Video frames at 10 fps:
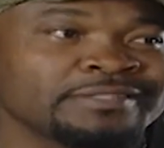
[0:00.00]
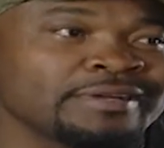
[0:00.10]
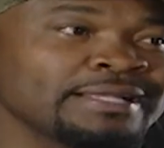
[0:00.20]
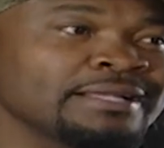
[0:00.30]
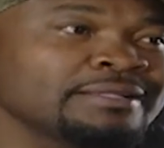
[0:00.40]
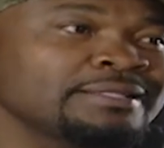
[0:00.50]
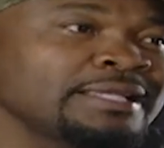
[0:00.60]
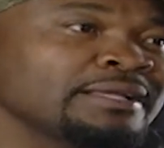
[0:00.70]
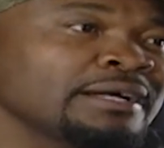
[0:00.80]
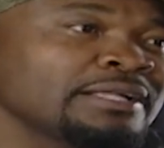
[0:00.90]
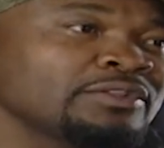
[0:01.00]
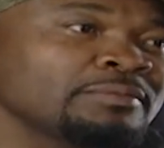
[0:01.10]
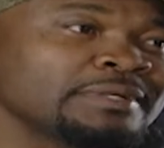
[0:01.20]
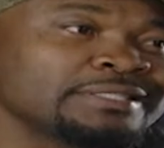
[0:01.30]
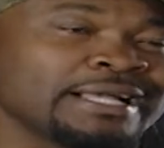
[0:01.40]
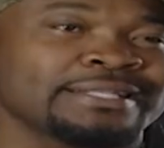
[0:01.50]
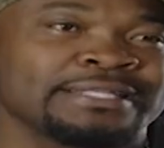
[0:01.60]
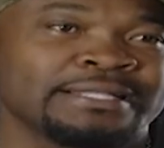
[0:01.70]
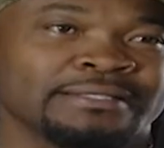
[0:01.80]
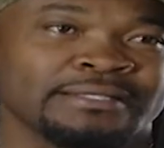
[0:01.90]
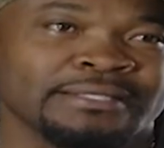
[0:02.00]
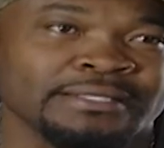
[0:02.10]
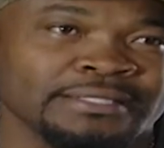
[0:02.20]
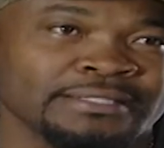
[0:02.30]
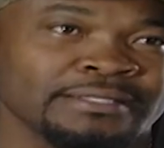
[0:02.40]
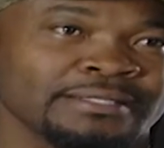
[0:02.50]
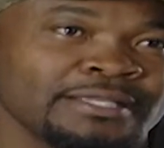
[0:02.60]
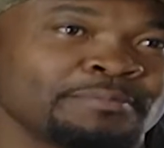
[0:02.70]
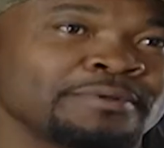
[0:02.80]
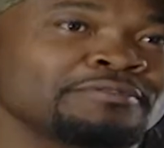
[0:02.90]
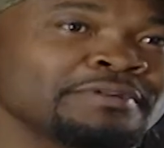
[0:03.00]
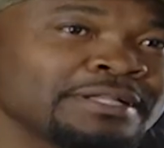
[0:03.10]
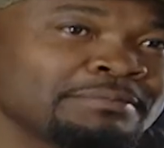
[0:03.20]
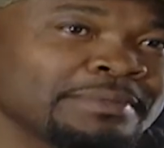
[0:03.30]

Try not to take on too much accent. Keep it real. You know?